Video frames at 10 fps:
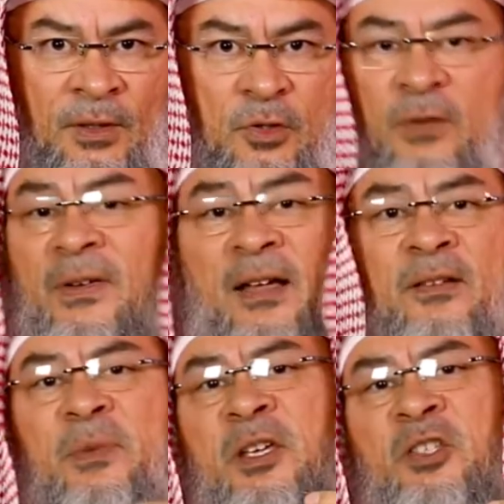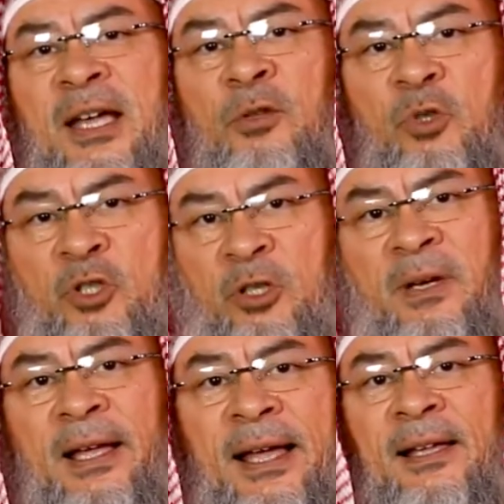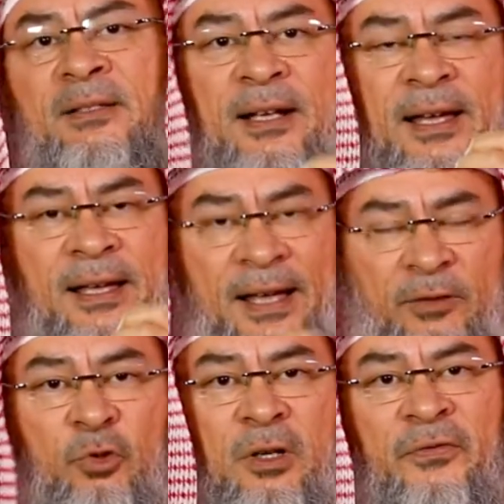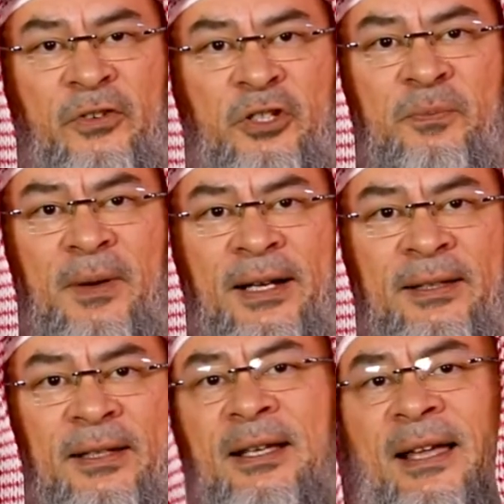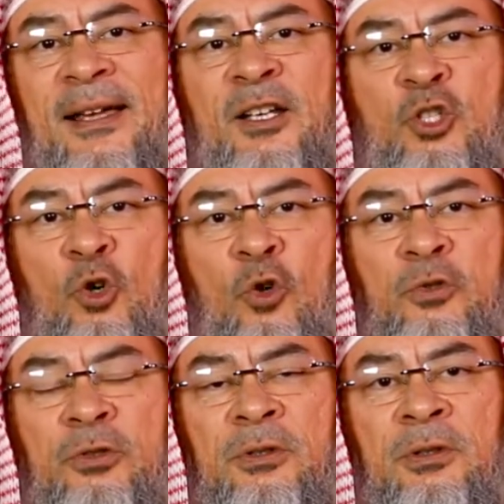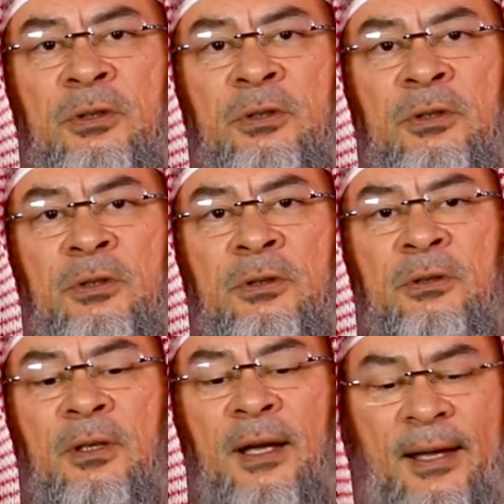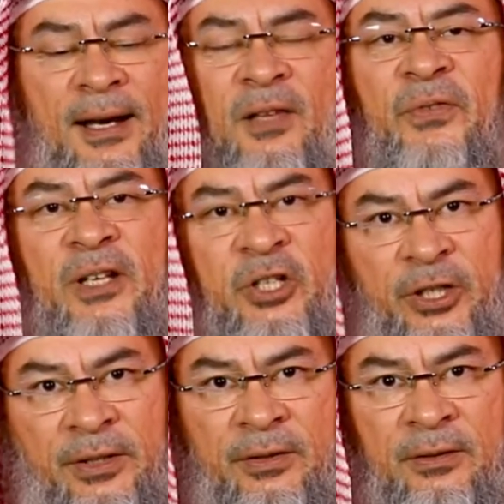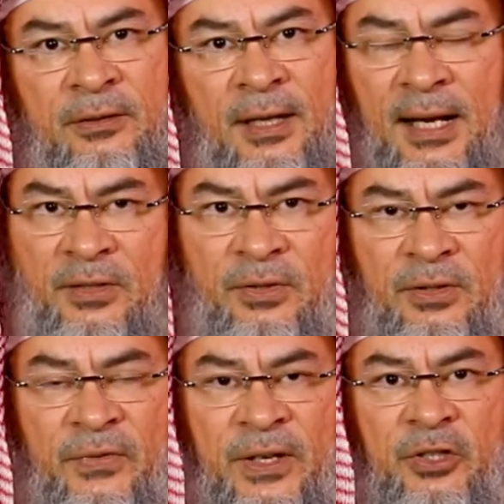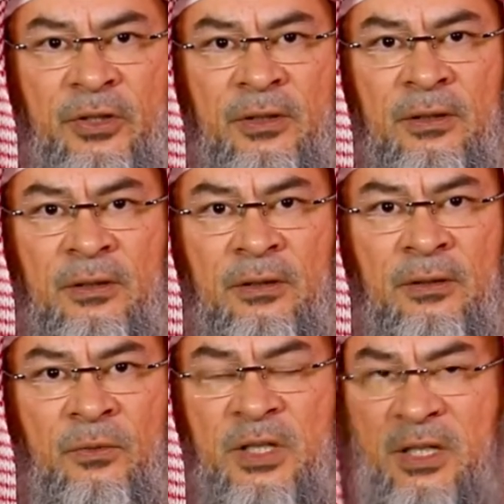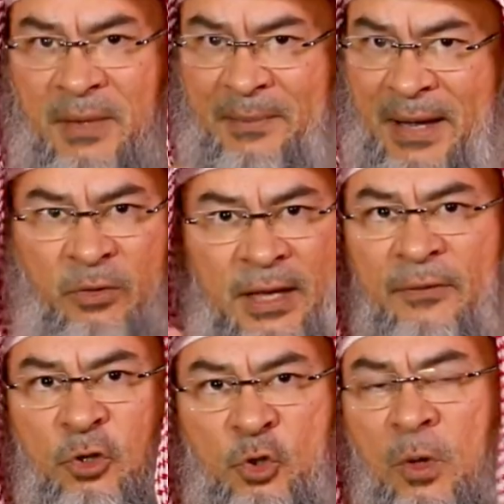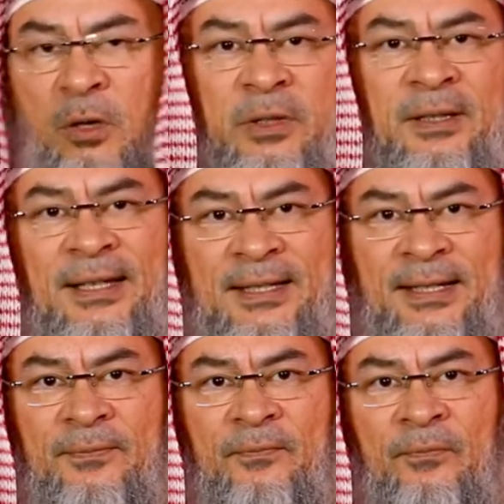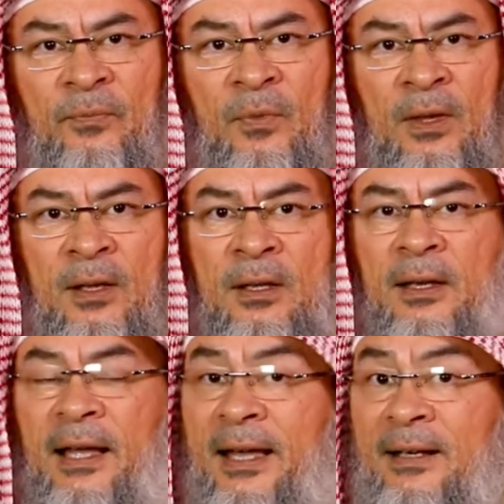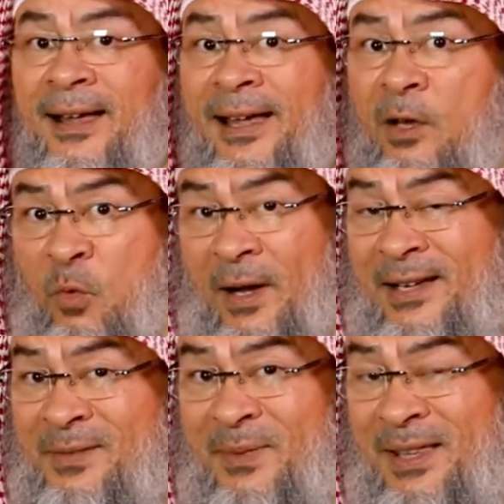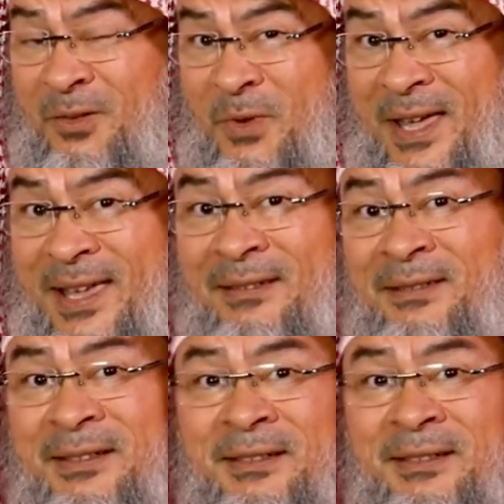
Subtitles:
So if I have a big sandwich in my hand and I took a first bite and then it's cold, I cannot finish it. Khalas, it's finished. What's in my mouth, I have to swallow it and that's it. And likewise, by the way,